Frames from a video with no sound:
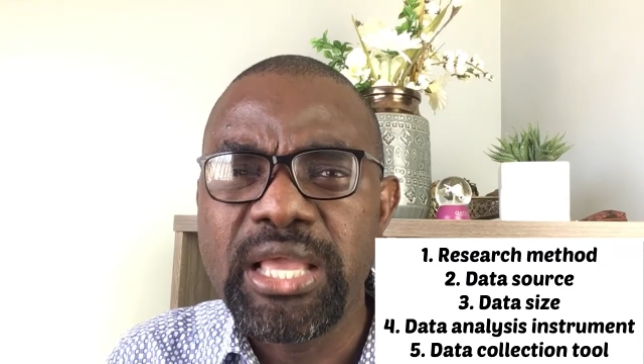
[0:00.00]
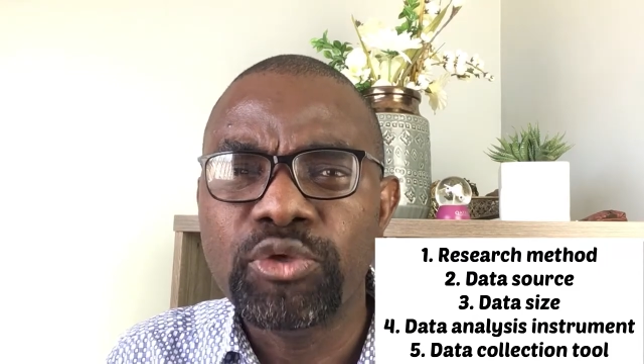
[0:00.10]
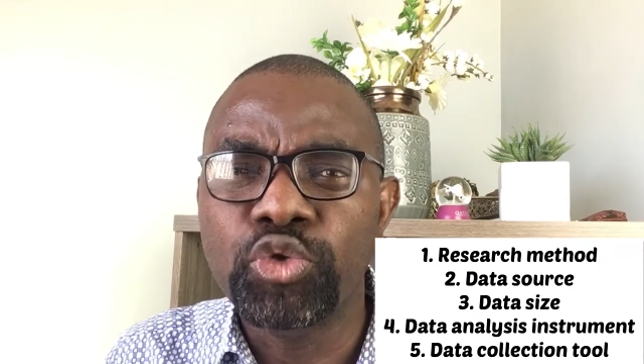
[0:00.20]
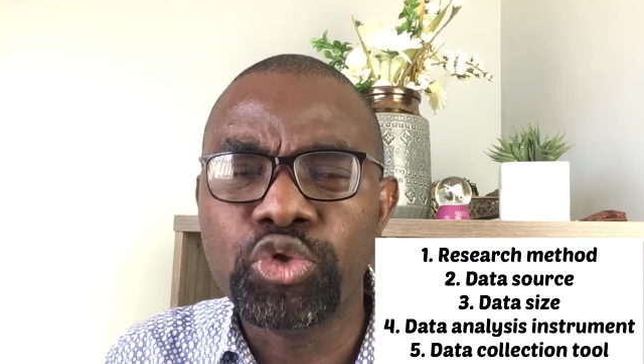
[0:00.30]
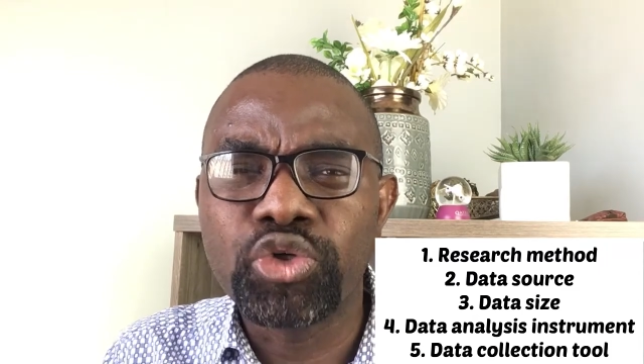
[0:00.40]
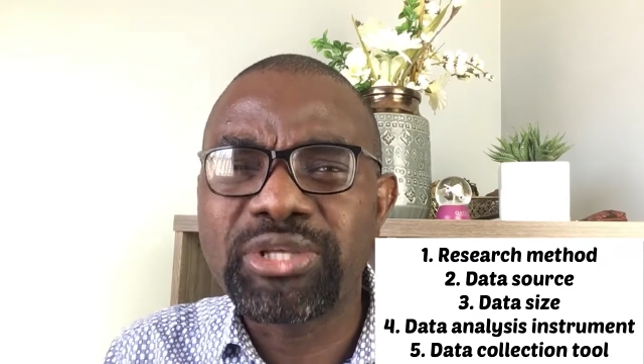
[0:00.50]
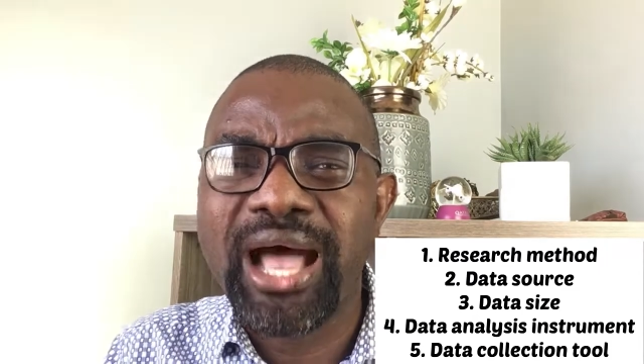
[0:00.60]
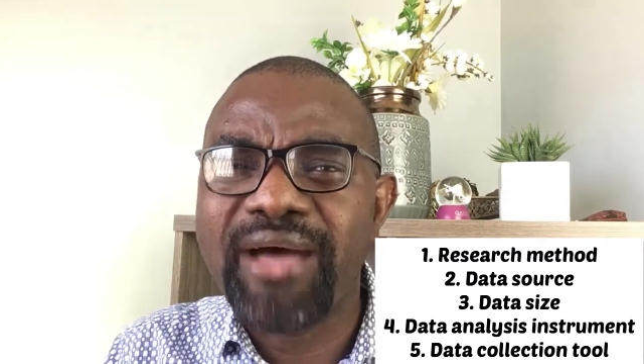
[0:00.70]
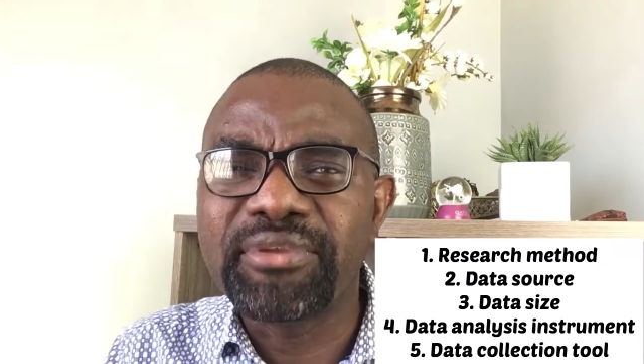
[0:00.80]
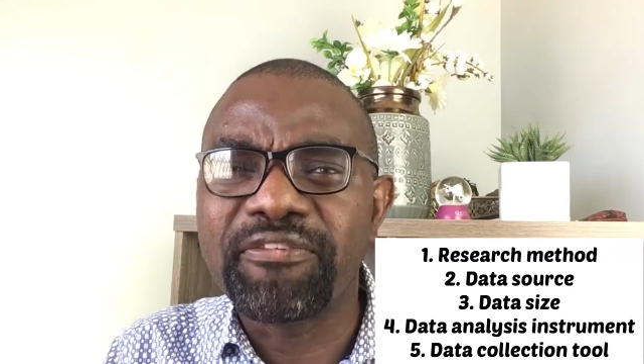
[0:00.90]
you just
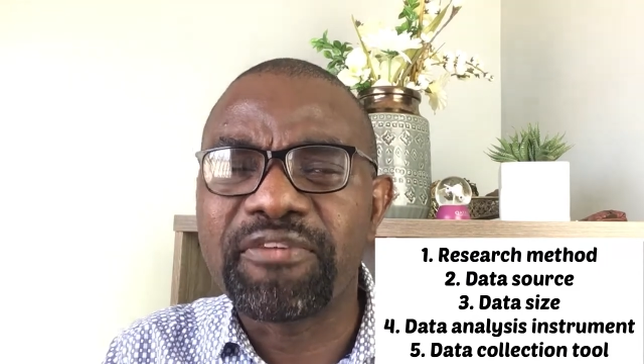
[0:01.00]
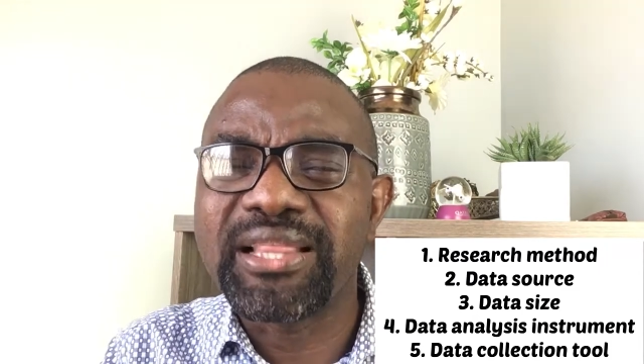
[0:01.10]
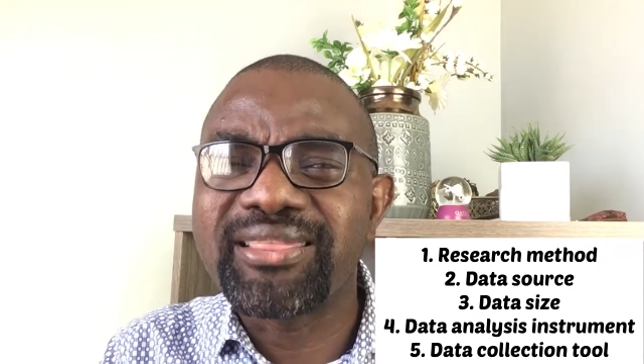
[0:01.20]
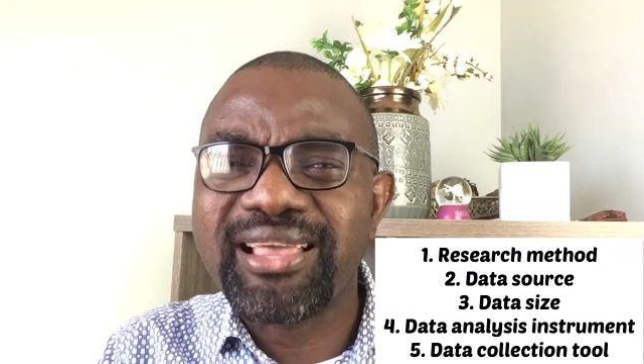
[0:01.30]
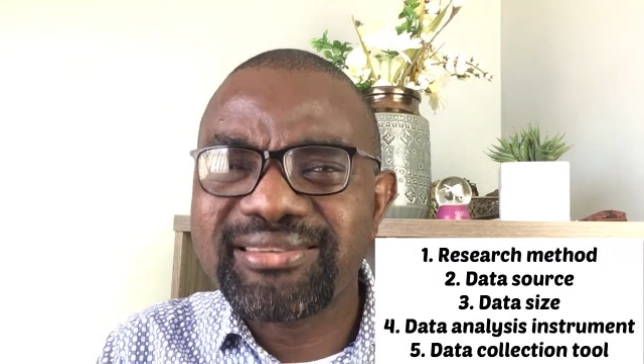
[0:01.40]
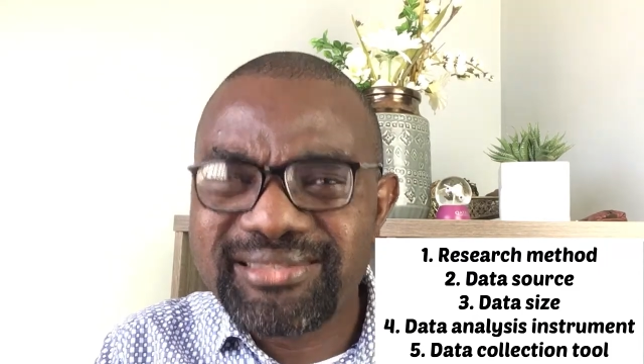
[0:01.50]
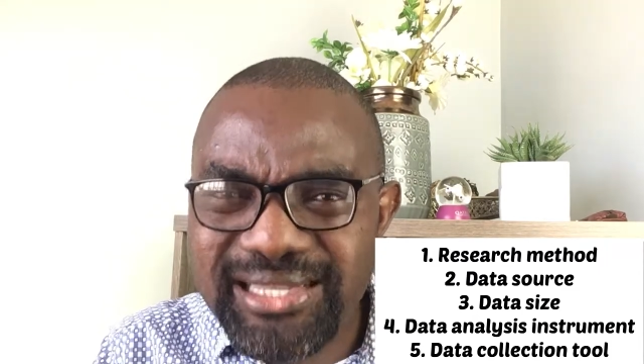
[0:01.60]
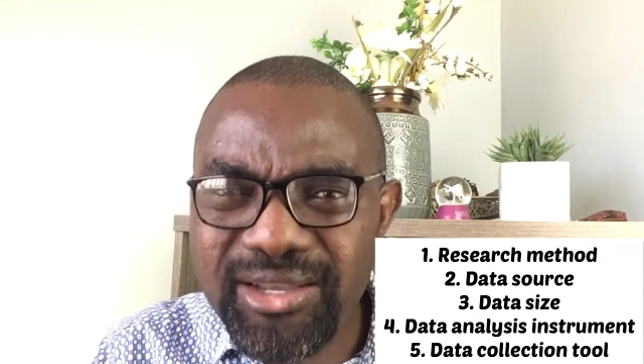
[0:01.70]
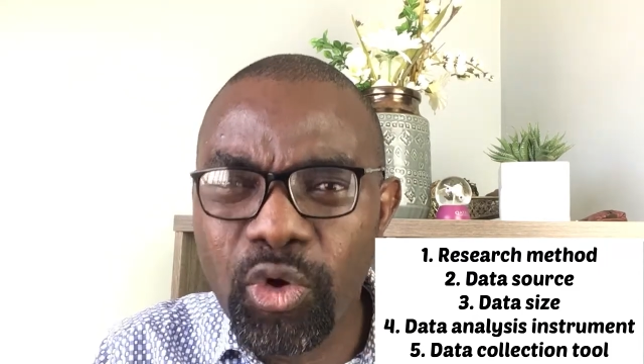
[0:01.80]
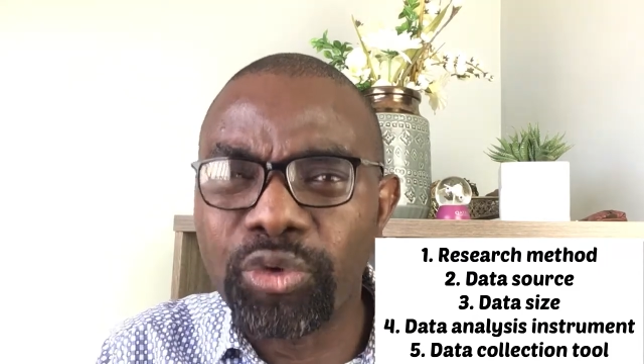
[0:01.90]
have the
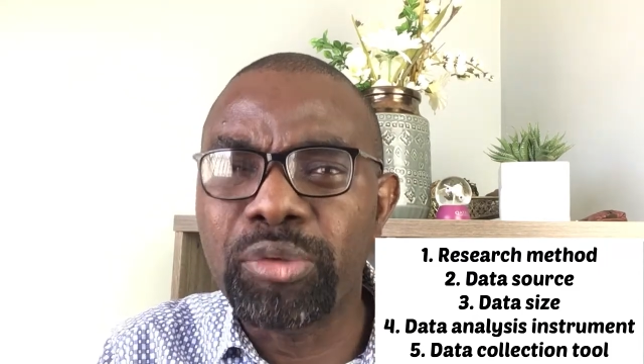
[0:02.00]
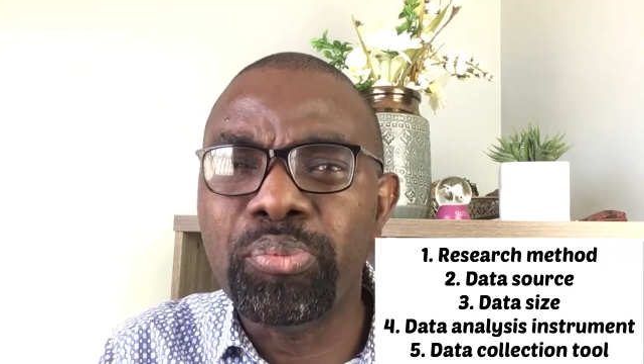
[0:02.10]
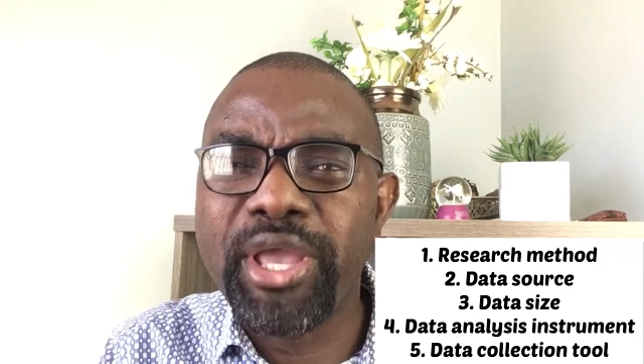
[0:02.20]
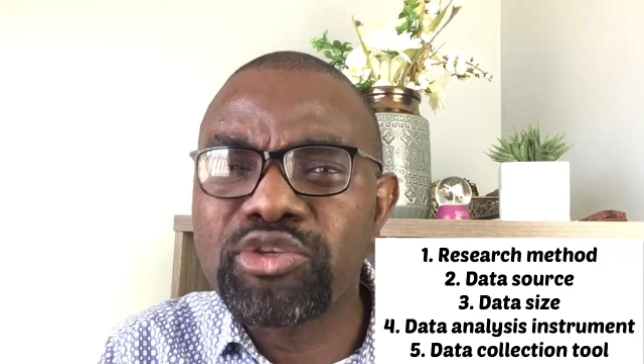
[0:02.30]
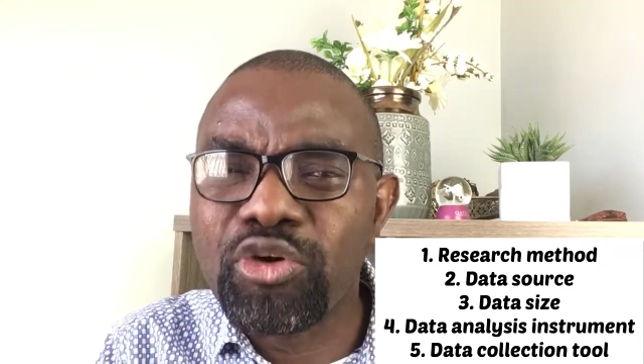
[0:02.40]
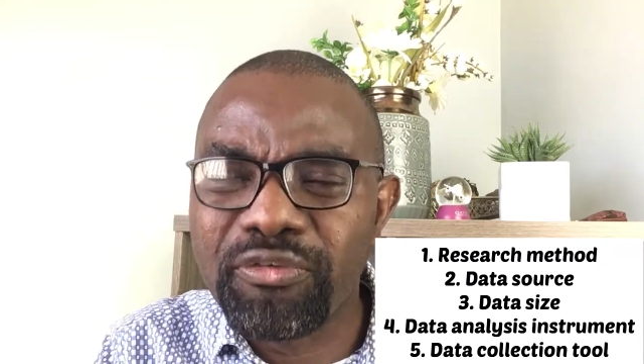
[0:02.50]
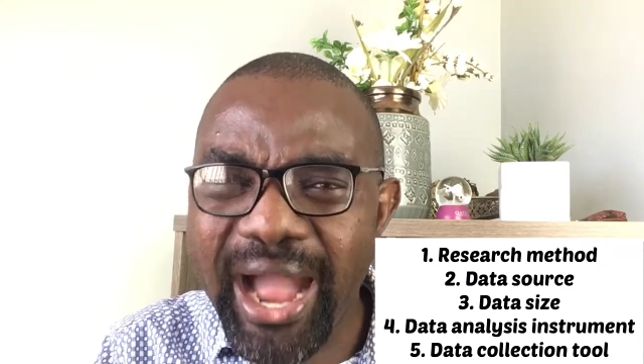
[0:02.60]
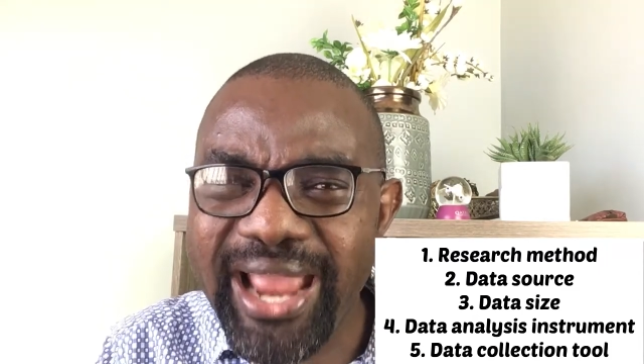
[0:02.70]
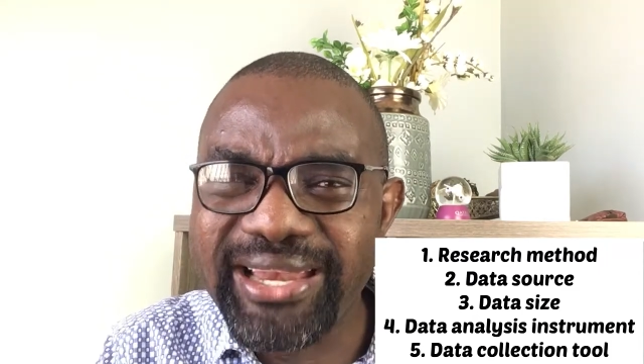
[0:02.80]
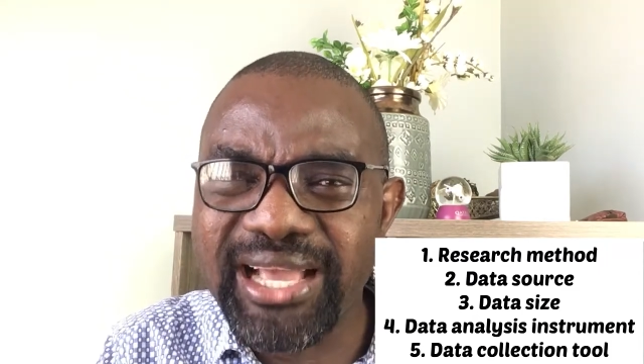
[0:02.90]
fantastic or the best of
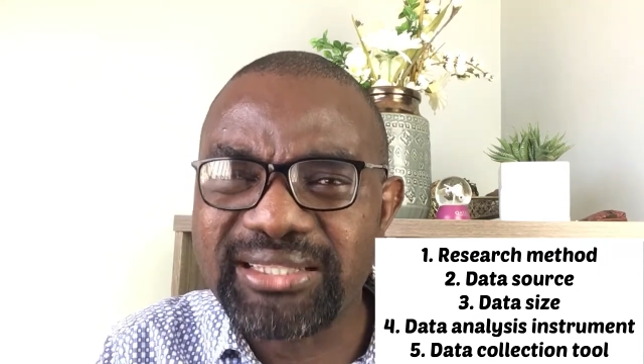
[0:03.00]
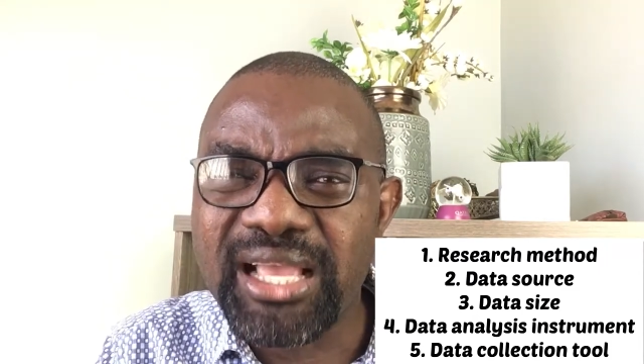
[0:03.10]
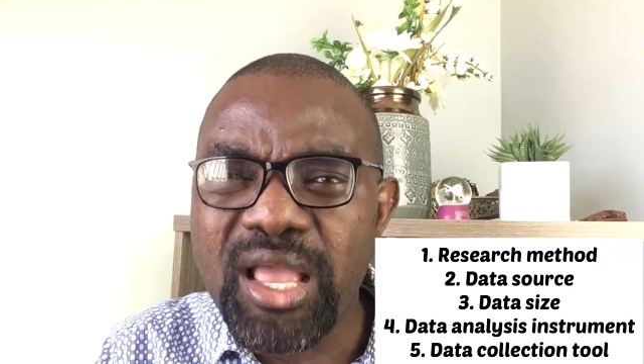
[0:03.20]
ideas,